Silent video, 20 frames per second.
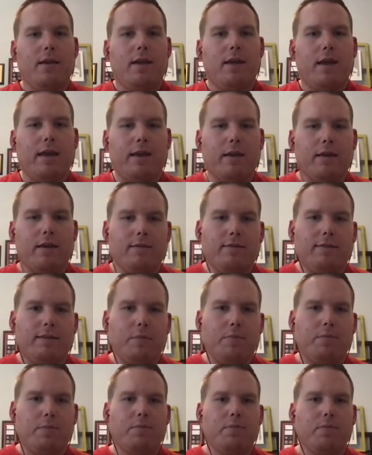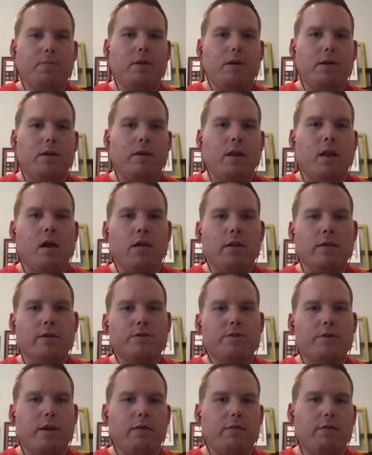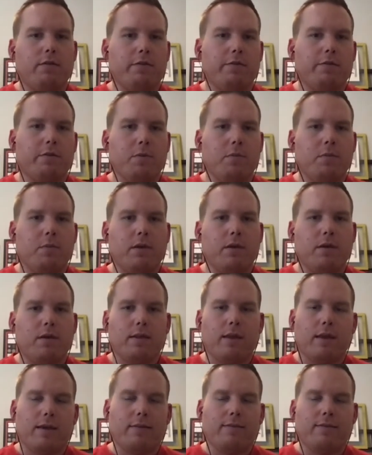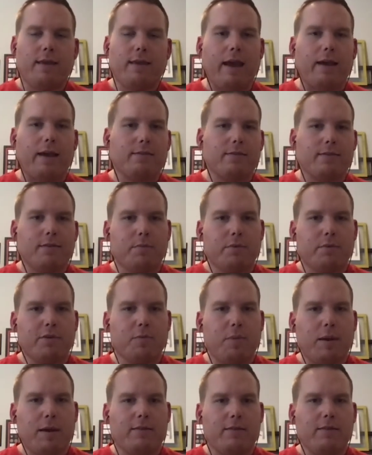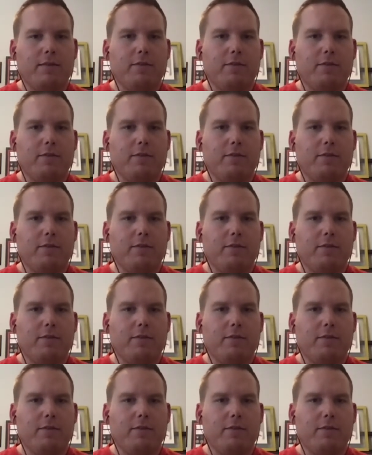good deep knowledge transfer from text perspective,